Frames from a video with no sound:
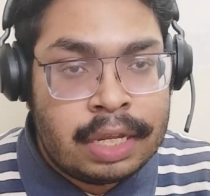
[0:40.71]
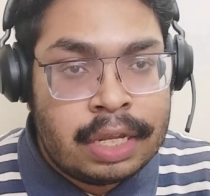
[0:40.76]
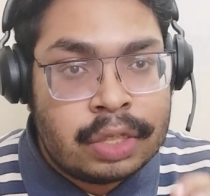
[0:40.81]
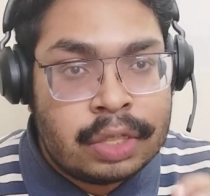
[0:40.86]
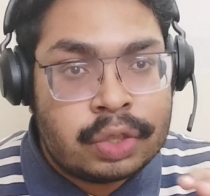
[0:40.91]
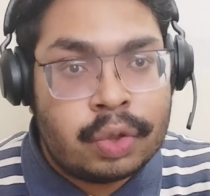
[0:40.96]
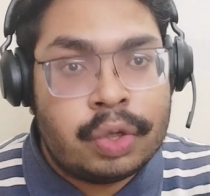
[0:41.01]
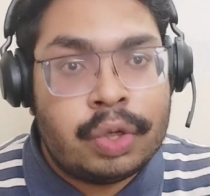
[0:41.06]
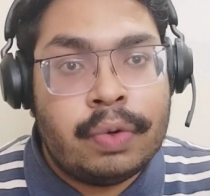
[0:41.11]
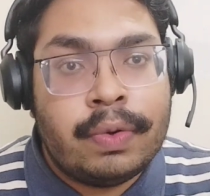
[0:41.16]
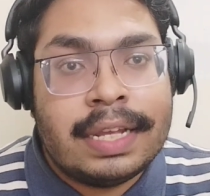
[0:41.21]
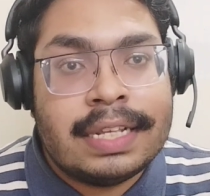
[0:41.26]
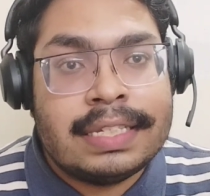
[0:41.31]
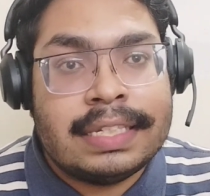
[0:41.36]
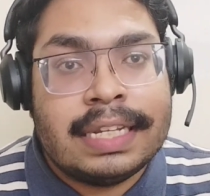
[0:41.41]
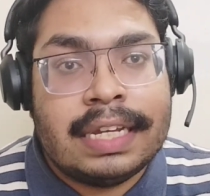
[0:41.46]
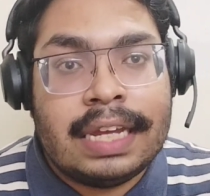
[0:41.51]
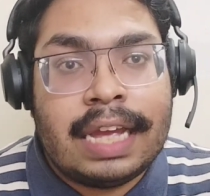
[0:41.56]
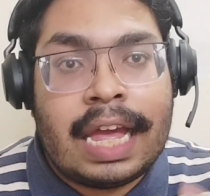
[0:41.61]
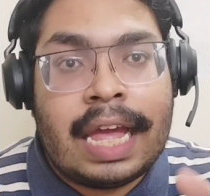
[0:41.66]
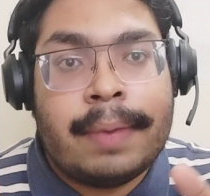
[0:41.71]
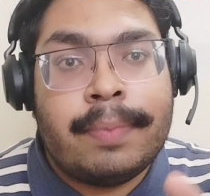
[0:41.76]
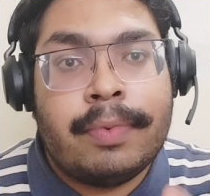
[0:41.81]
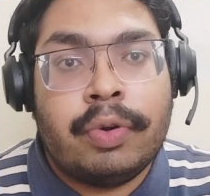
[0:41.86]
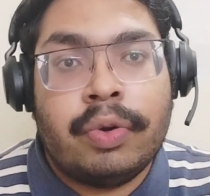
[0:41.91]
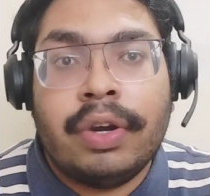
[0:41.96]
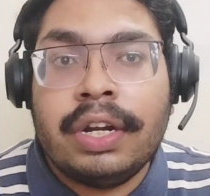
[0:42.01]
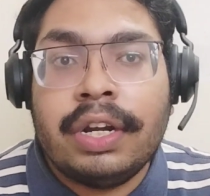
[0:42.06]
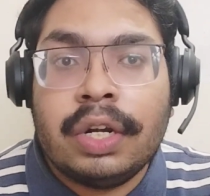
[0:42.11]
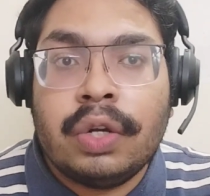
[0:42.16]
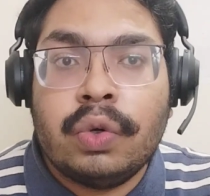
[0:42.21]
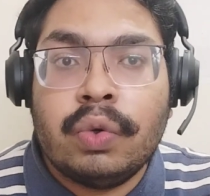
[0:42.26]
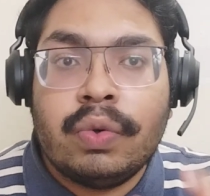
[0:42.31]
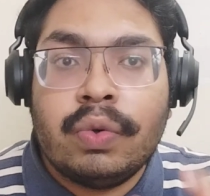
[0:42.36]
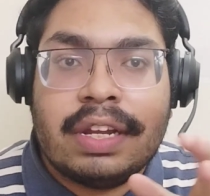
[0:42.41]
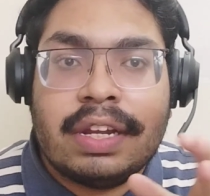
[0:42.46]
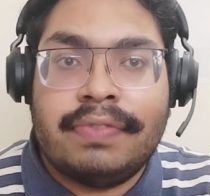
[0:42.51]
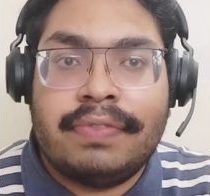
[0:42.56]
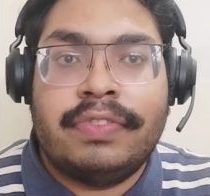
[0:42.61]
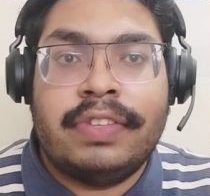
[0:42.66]
So you can say I am
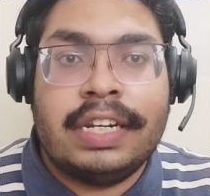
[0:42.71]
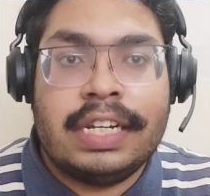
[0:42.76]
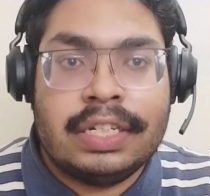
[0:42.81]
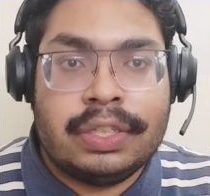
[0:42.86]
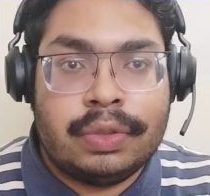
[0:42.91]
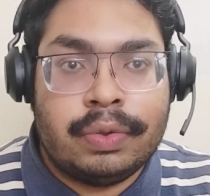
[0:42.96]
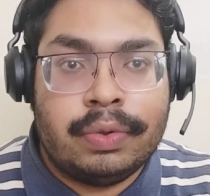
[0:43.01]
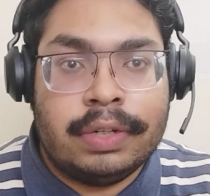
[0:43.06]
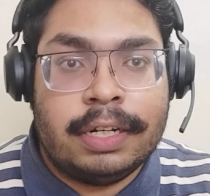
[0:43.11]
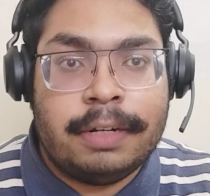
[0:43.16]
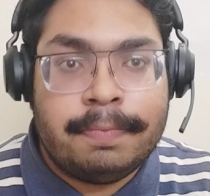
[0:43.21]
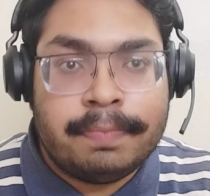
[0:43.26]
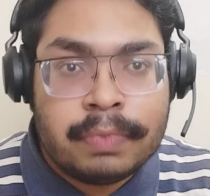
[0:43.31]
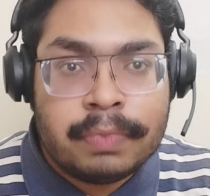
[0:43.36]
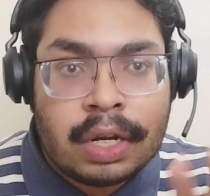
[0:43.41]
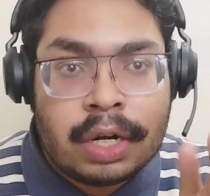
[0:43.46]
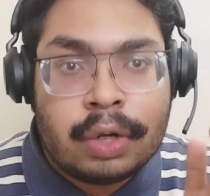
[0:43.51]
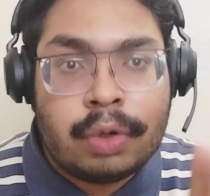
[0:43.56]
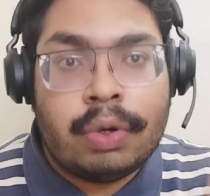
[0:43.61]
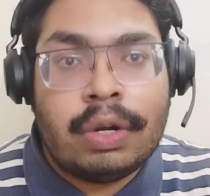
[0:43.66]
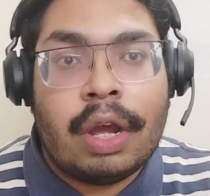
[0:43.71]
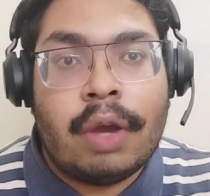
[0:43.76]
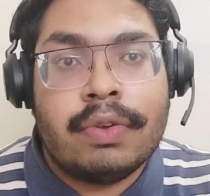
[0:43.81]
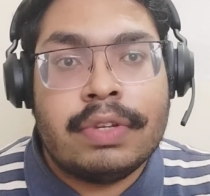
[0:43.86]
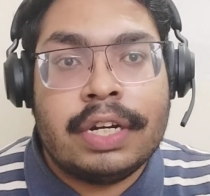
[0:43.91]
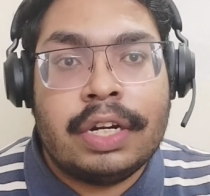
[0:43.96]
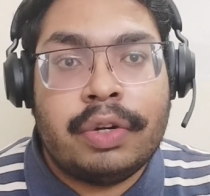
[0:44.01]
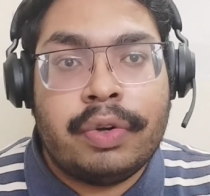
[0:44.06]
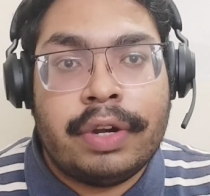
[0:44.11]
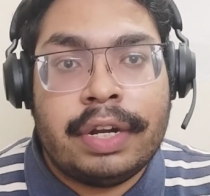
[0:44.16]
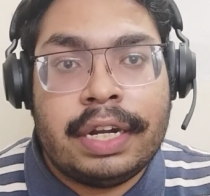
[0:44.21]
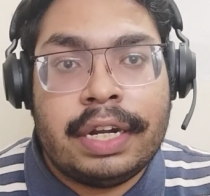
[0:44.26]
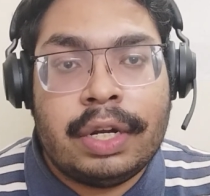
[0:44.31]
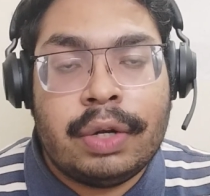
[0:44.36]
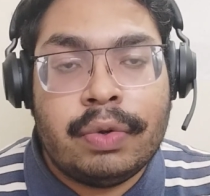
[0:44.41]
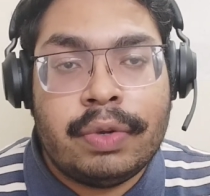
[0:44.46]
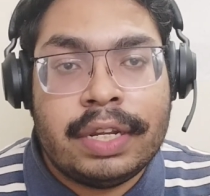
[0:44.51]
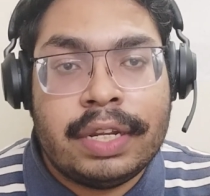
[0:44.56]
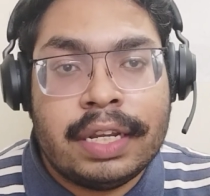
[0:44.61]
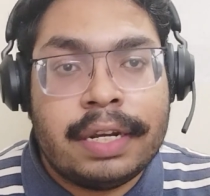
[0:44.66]
22 F3 student,
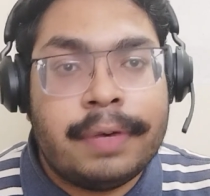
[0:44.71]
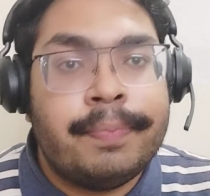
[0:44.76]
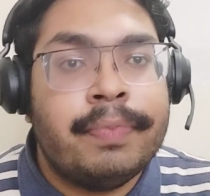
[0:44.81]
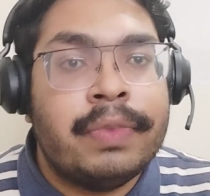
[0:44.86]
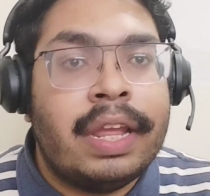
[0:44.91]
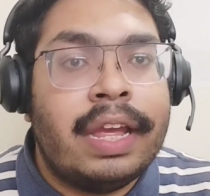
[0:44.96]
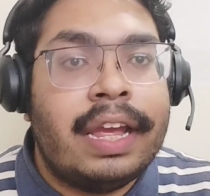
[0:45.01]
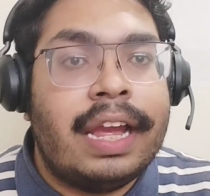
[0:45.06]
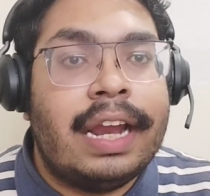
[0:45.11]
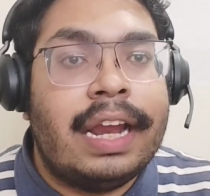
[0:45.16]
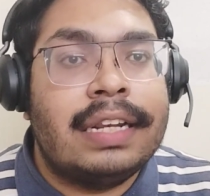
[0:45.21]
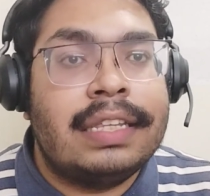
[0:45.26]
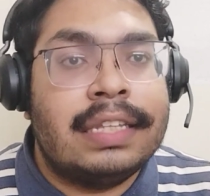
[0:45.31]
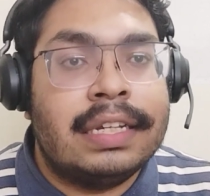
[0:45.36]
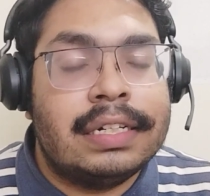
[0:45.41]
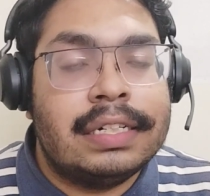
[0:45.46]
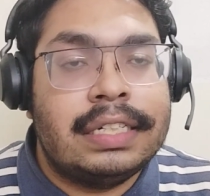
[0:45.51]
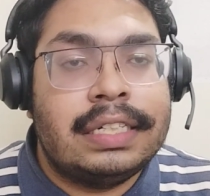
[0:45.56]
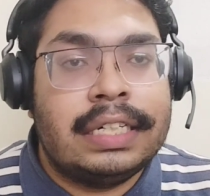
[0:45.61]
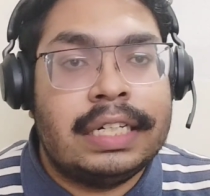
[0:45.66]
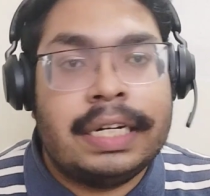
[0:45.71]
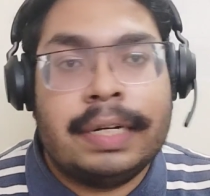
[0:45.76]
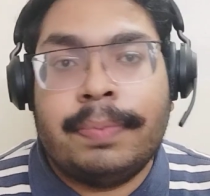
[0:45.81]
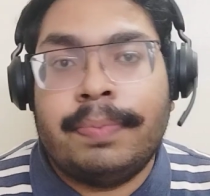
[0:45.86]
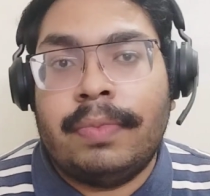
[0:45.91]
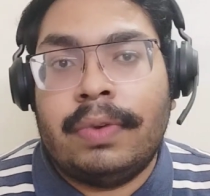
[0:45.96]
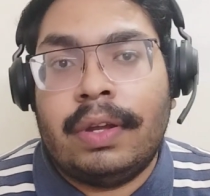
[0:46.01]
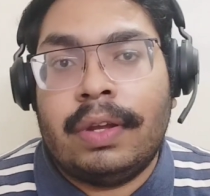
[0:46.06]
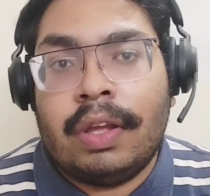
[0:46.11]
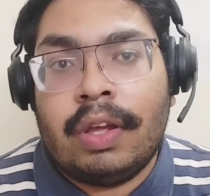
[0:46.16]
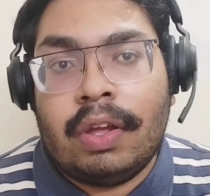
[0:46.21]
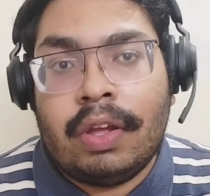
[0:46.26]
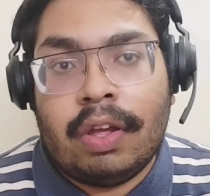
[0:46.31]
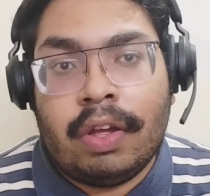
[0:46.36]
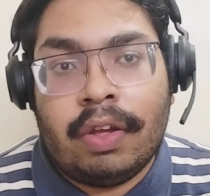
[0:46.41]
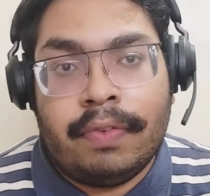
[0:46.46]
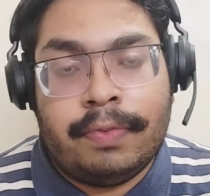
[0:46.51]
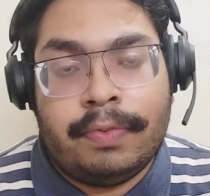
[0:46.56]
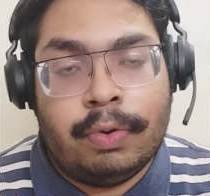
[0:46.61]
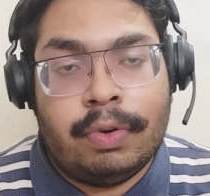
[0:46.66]
2022 year and third term
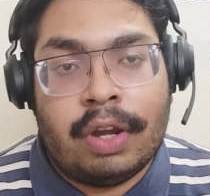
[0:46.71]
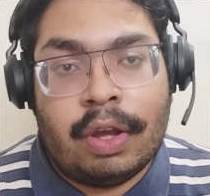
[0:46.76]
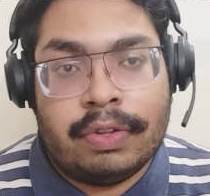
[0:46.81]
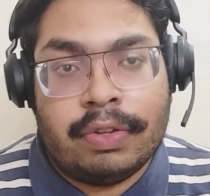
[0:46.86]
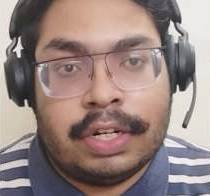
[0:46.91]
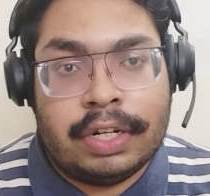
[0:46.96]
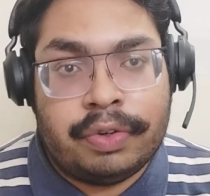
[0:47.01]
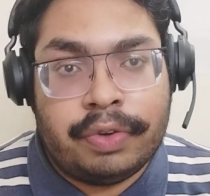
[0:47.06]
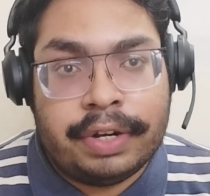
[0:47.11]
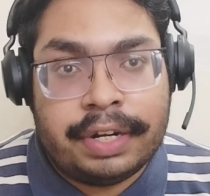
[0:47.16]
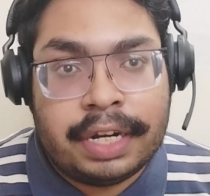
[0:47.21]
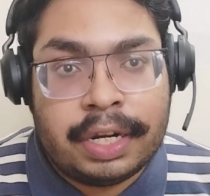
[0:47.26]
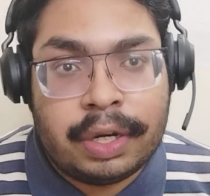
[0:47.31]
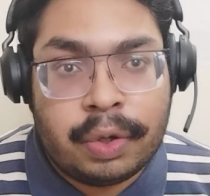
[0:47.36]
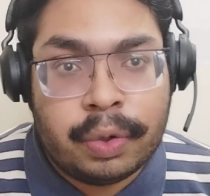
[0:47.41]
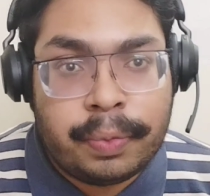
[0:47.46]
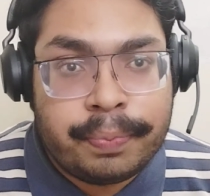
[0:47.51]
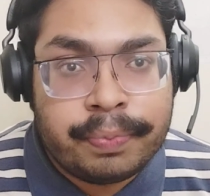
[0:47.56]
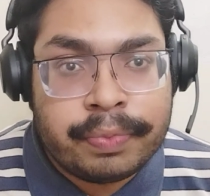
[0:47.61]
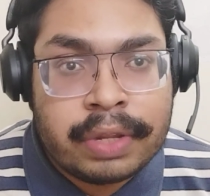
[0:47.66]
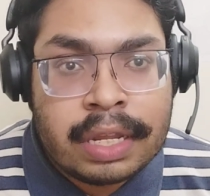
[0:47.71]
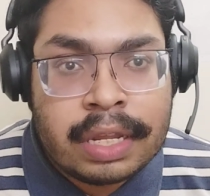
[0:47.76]
of 2022.